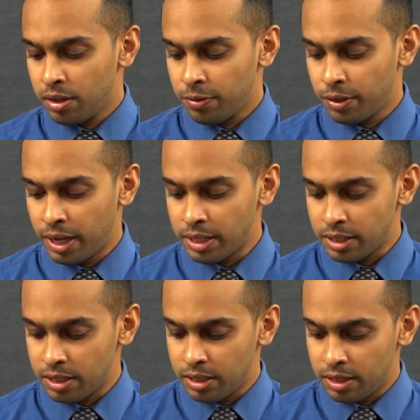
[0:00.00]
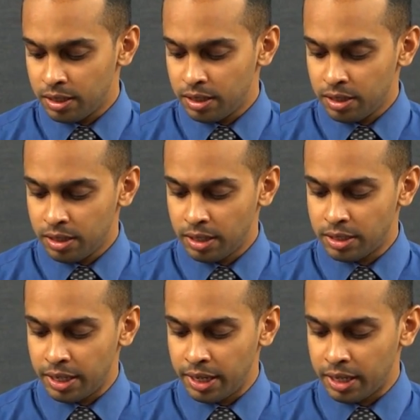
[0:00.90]
For that, let's
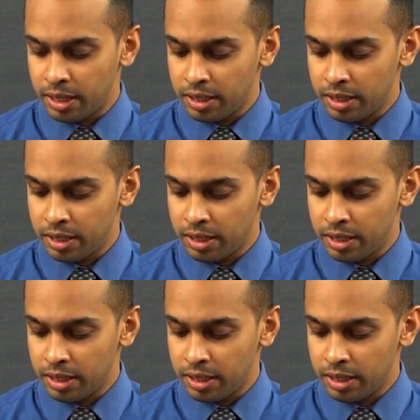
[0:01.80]
take